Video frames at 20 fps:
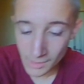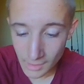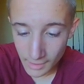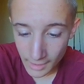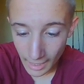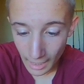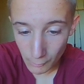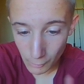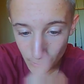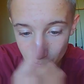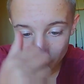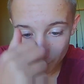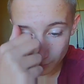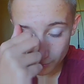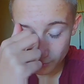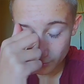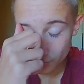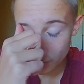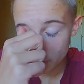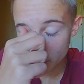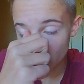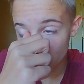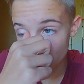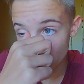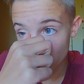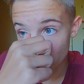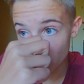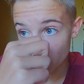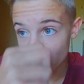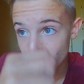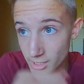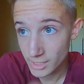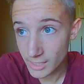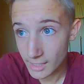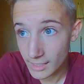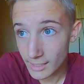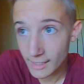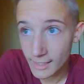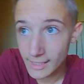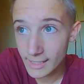I won't be able to do as much
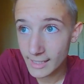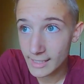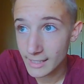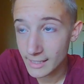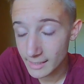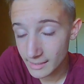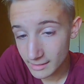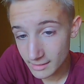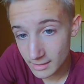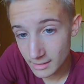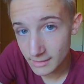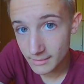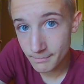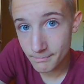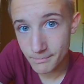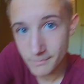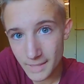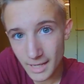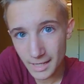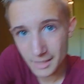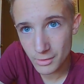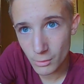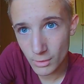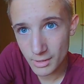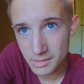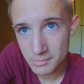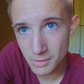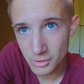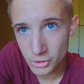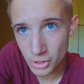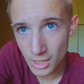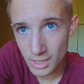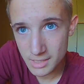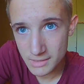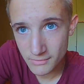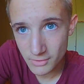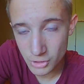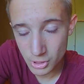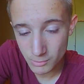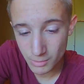fishing, and not quite as much ice
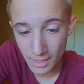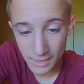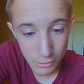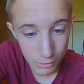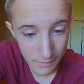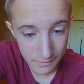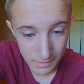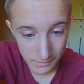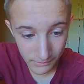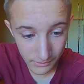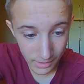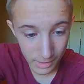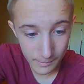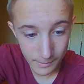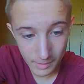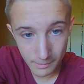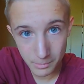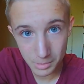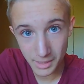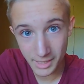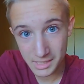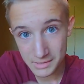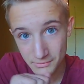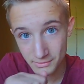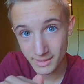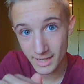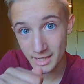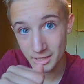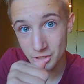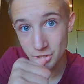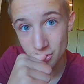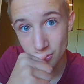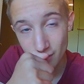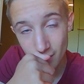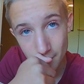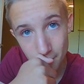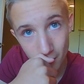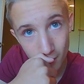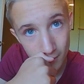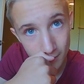fishing, but I do have some very big plans for next year that
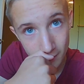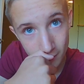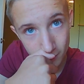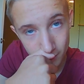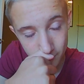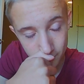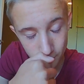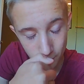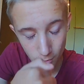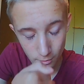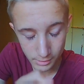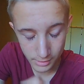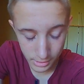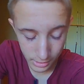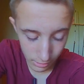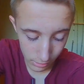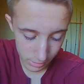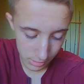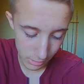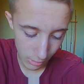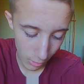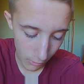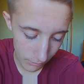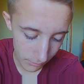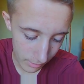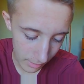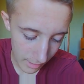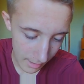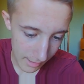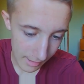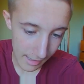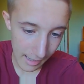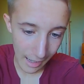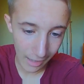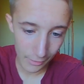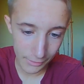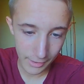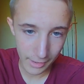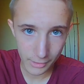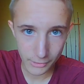I'm already looking forward to, so hopefully
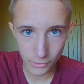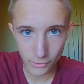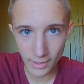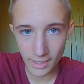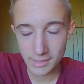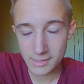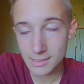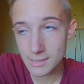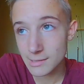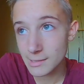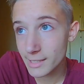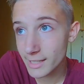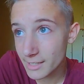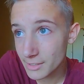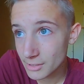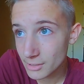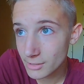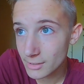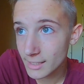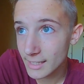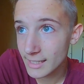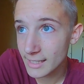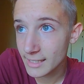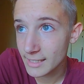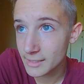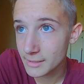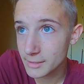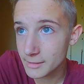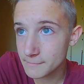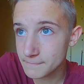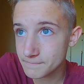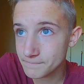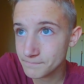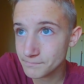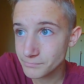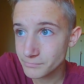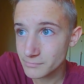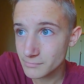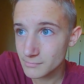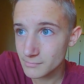I'll tell you that later, and
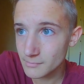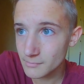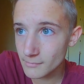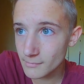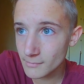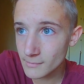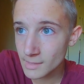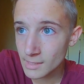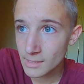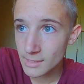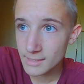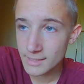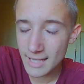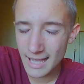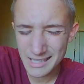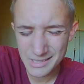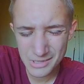yeah, so